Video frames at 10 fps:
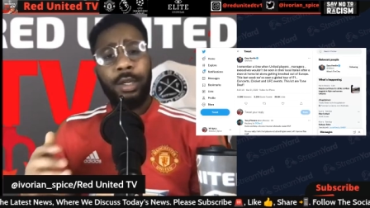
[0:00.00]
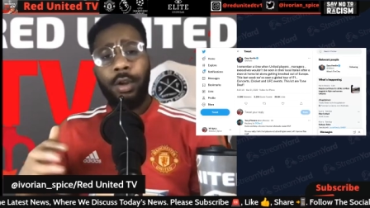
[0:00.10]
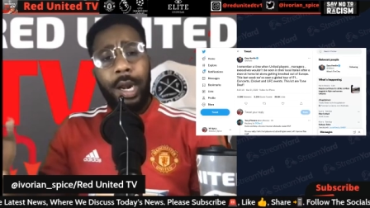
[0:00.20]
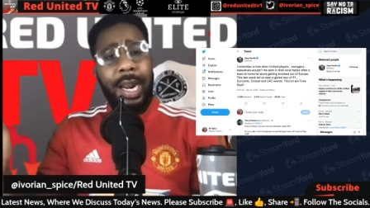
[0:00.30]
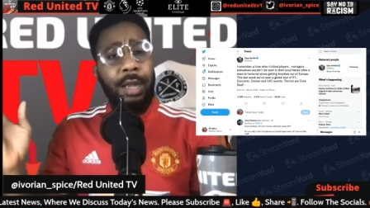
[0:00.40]
they're
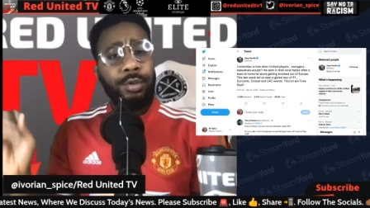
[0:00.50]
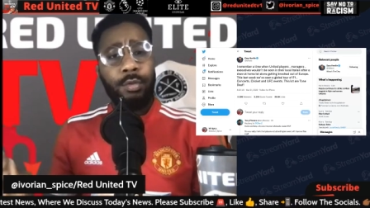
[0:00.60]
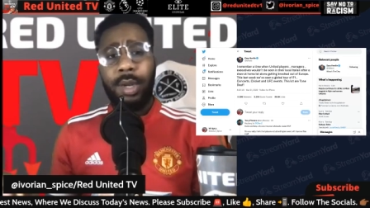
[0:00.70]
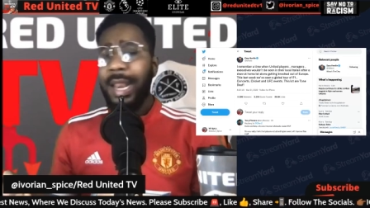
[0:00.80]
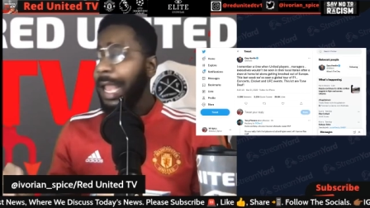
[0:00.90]
not allowed to
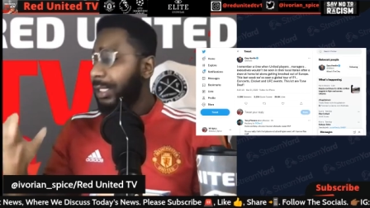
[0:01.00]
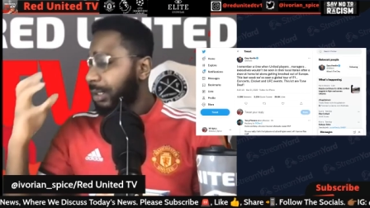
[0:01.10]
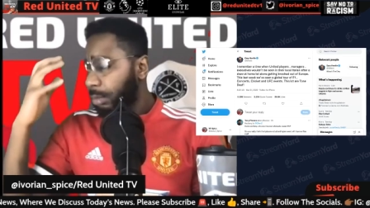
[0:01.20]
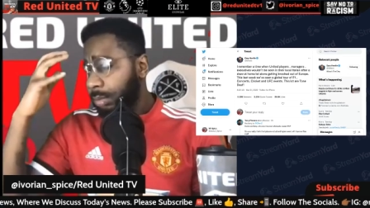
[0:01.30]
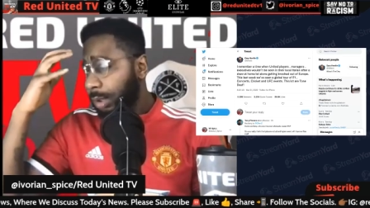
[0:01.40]
relax,
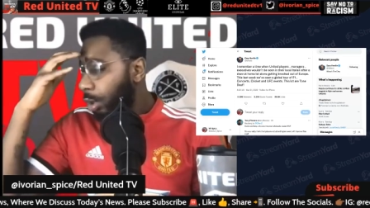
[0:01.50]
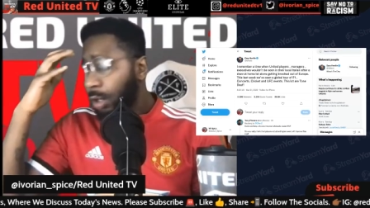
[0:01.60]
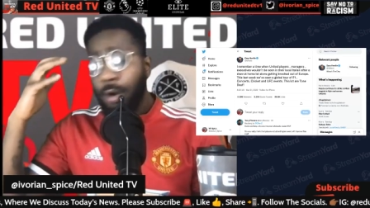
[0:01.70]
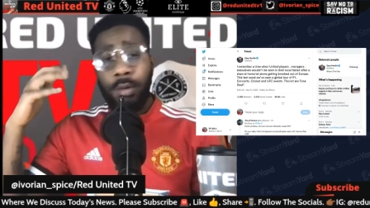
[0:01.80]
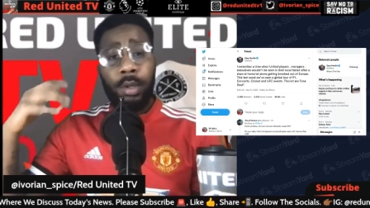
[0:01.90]
you
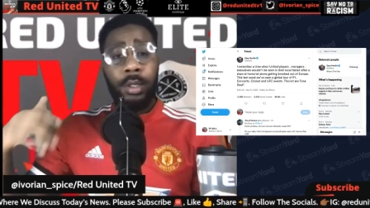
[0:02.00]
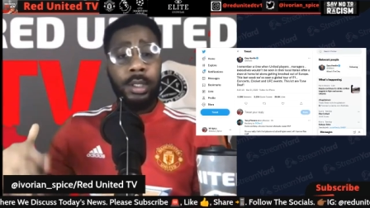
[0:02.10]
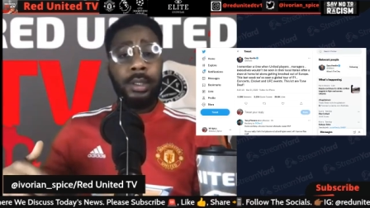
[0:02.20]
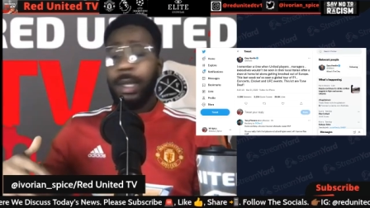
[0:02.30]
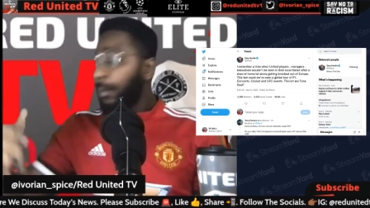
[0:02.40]
know,
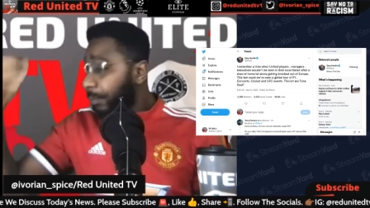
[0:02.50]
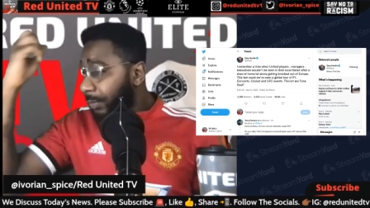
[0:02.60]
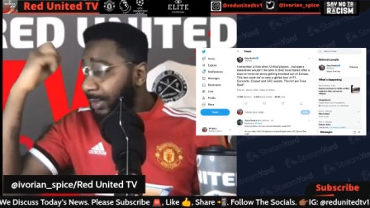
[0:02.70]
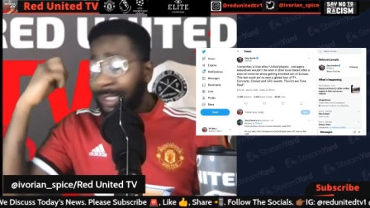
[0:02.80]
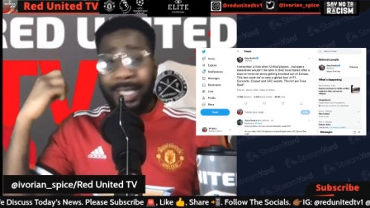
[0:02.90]

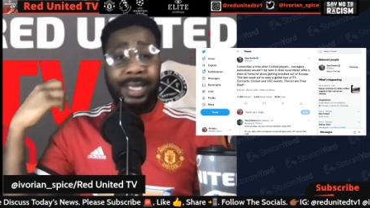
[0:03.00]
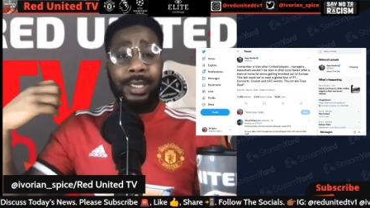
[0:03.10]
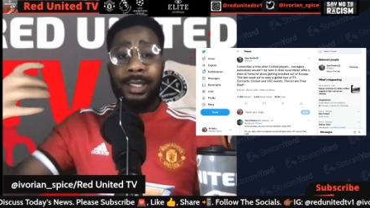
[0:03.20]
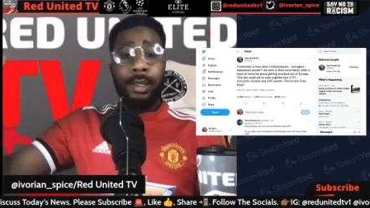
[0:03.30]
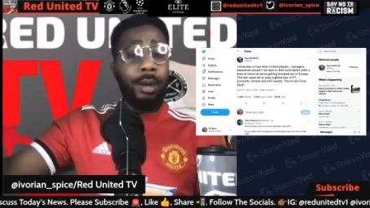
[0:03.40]

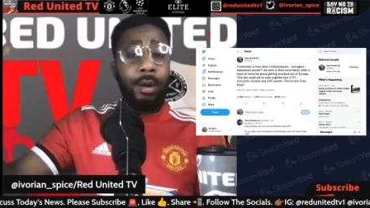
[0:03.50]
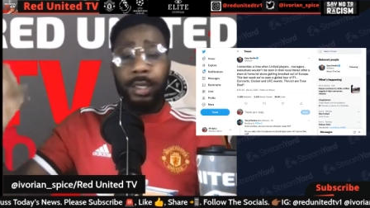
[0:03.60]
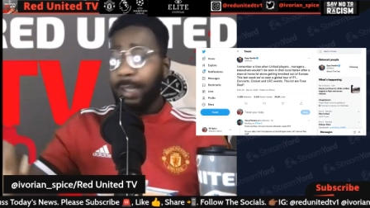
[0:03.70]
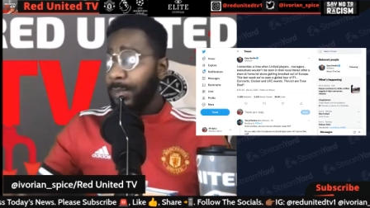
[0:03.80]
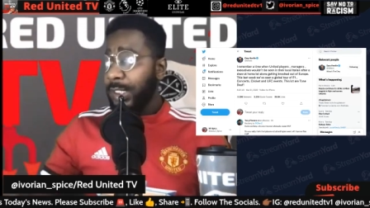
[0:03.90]
declog
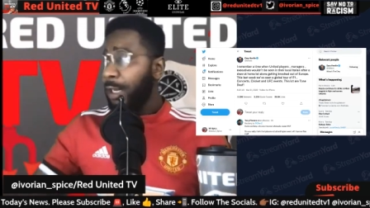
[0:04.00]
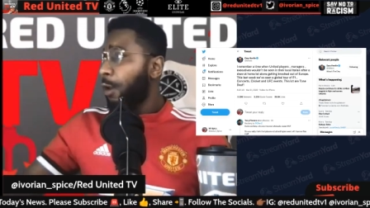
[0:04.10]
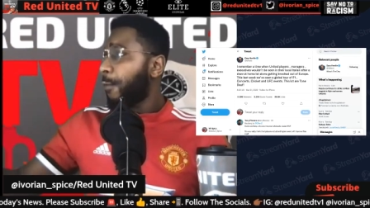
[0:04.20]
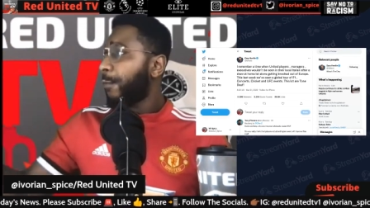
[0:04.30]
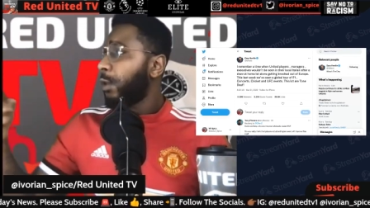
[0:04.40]

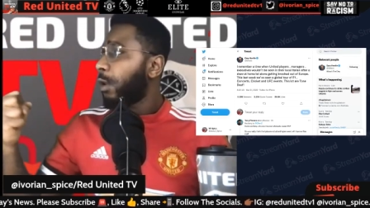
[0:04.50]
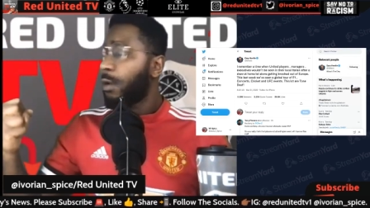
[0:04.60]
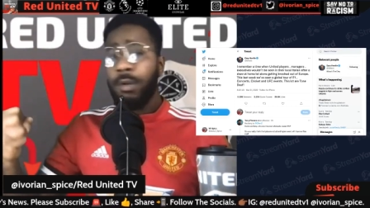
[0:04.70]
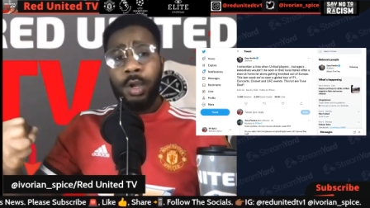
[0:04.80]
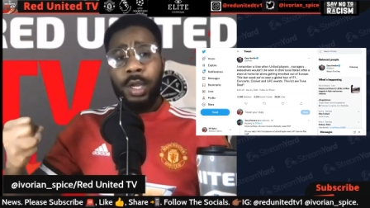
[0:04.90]
themselves, you
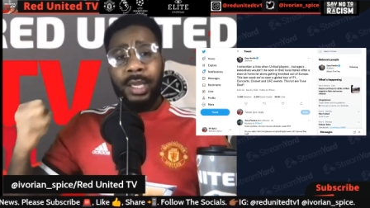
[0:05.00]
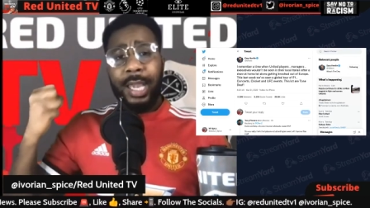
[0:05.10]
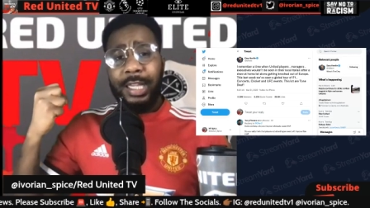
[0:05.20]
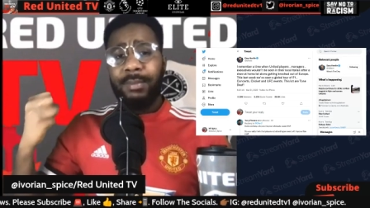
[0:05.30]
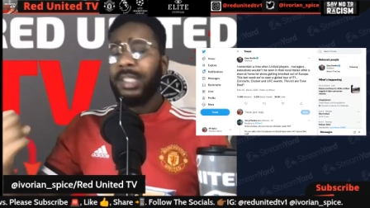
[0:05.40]
know,
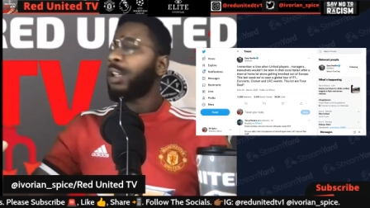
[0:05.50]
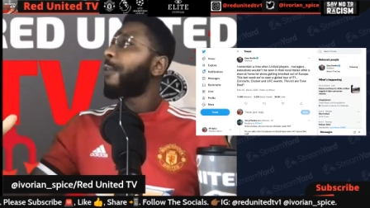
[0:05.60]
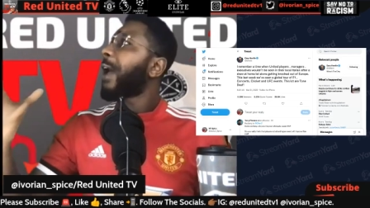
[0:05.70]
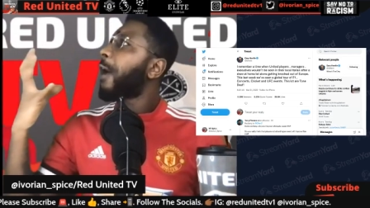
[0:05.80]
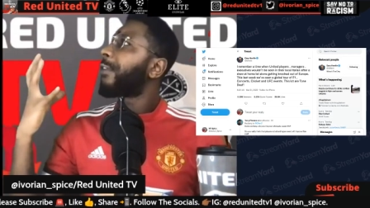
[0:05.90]
get
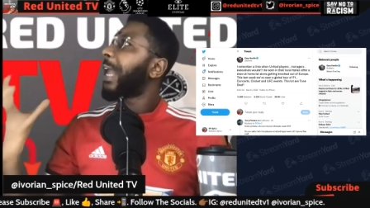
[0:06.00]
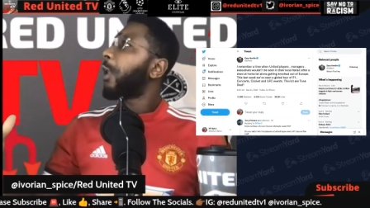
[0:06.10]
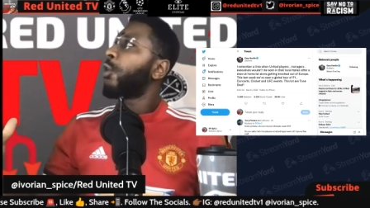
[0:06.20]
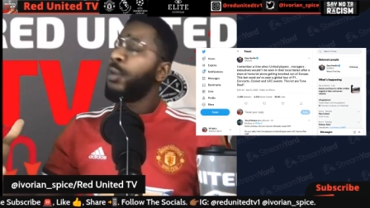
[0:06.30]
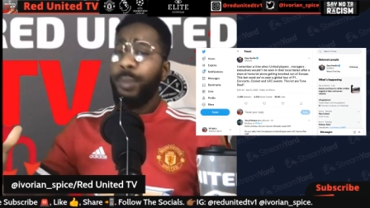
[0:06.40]
themselves out of
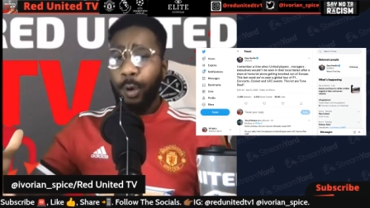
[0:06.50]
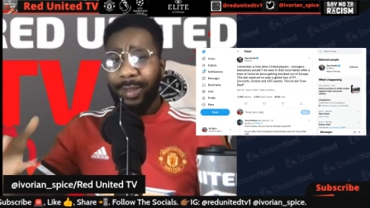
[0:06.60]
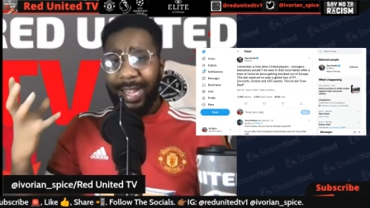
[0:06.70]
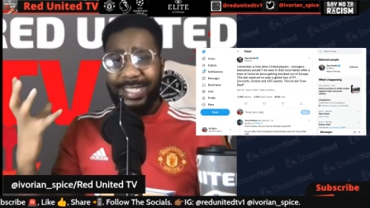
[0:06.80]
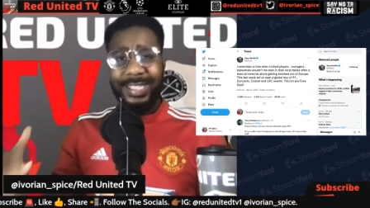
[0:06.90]
that loophole,
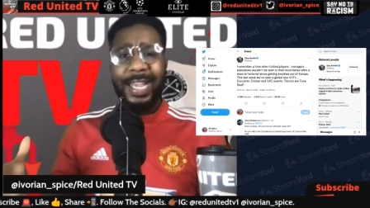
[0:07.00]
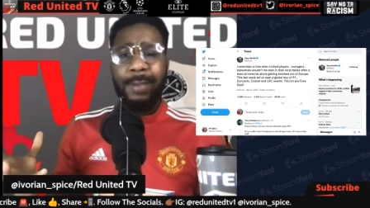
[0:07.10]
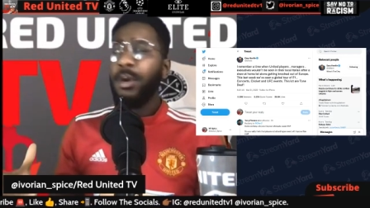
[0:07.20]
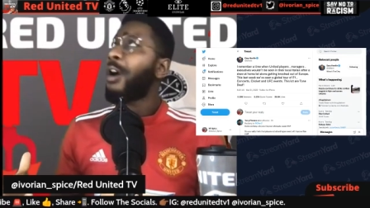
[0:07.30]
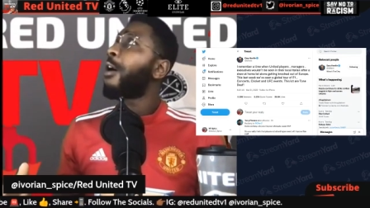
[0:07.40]
that
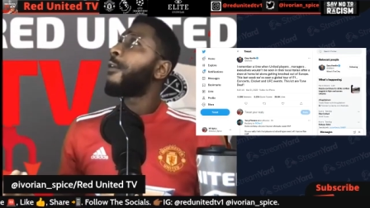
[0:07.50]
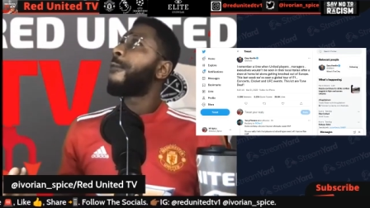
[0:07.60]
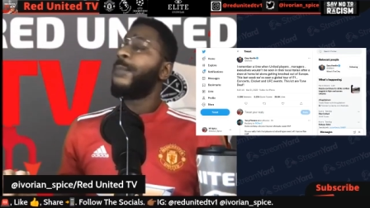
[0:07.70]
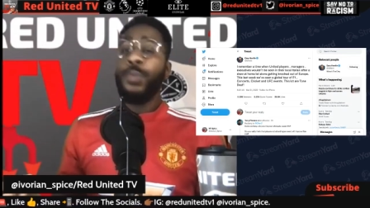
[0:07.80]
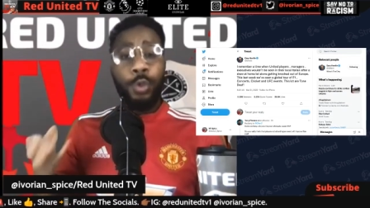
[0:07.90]
stigma
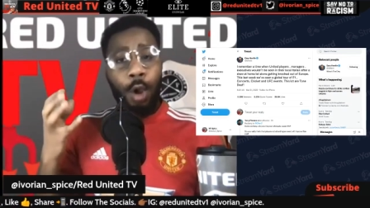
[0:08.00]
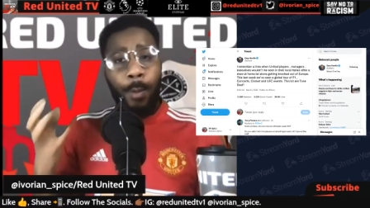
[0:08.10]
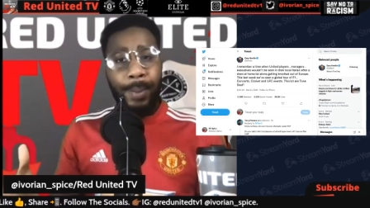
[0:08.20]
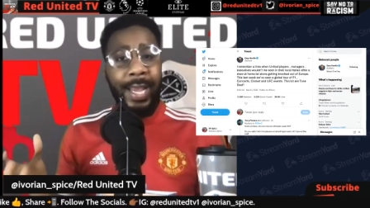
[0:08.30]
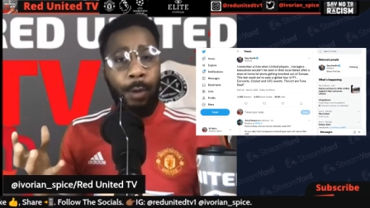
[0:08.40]
of
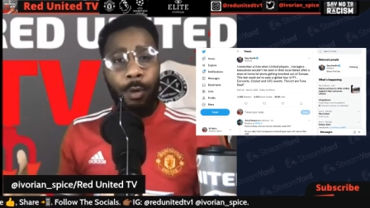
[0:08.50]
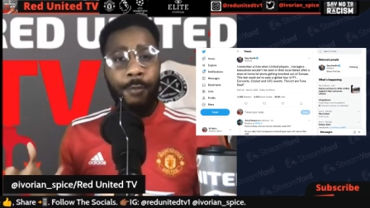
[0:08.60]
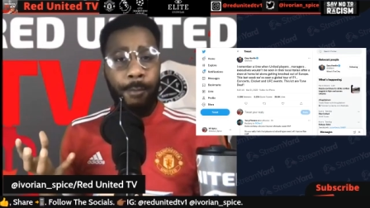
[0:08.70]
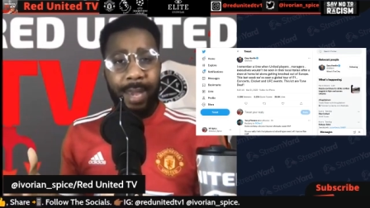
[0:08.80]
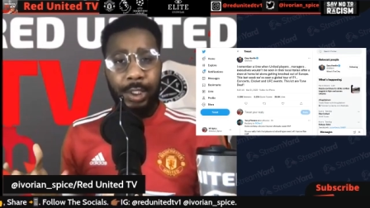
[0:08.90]
not playing well
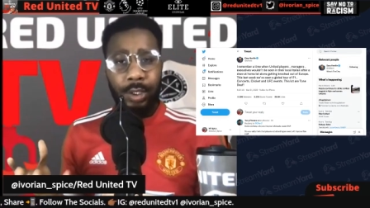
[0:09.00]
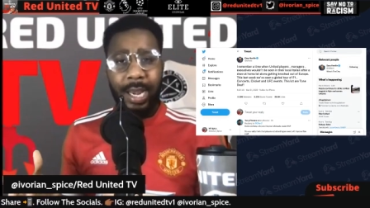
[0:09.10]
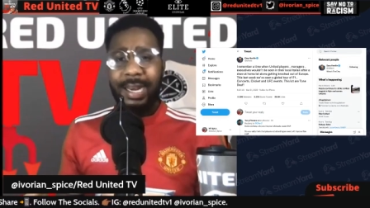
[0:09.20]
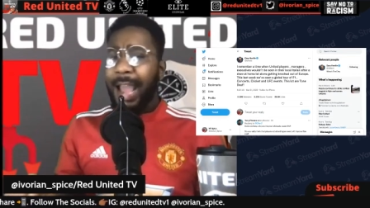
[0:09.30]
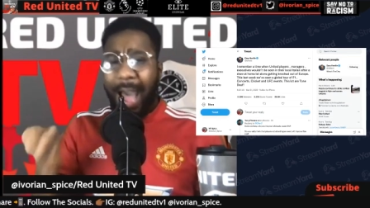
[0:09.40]
for Manchester
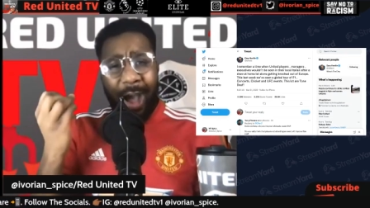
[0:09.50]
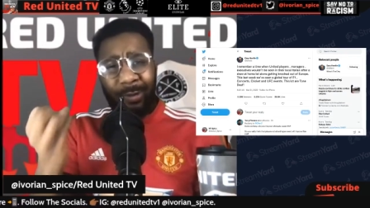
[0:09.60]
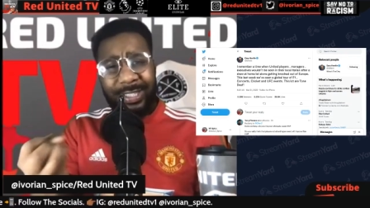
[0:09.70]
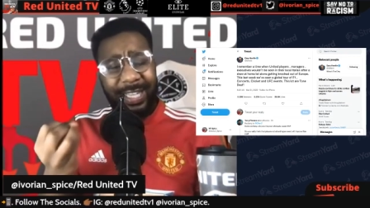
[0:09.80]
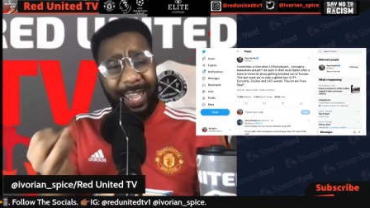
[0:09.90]
United. How
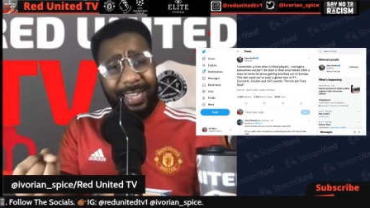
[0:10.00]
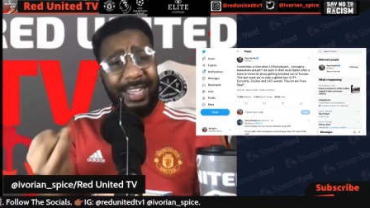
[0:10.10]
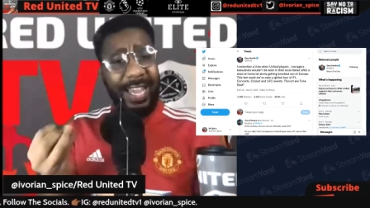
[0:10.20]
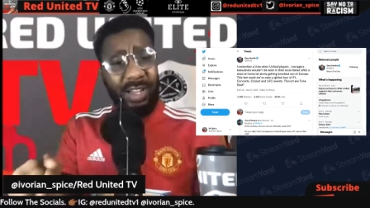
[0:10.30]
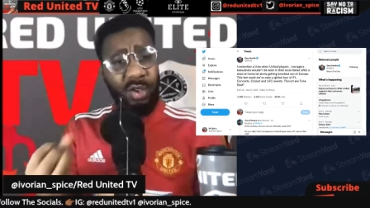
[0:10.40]
dare
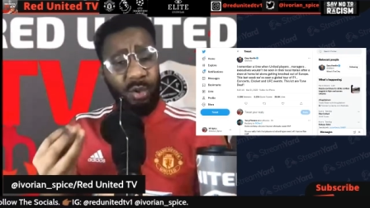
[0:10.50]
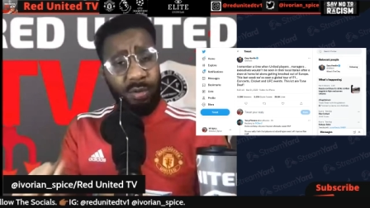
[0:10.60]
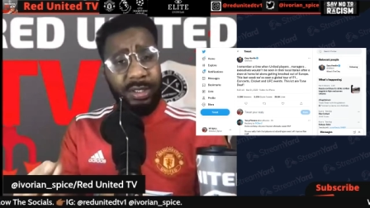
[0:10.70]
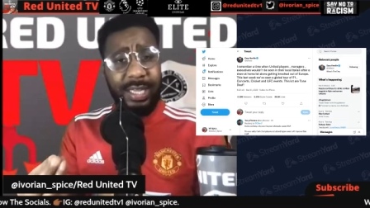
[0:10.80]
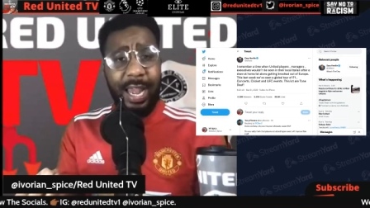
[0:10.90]
they
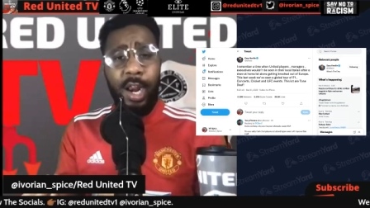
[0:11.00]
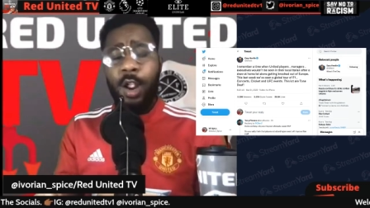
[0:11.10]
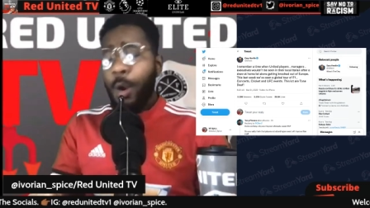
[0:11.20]
do that?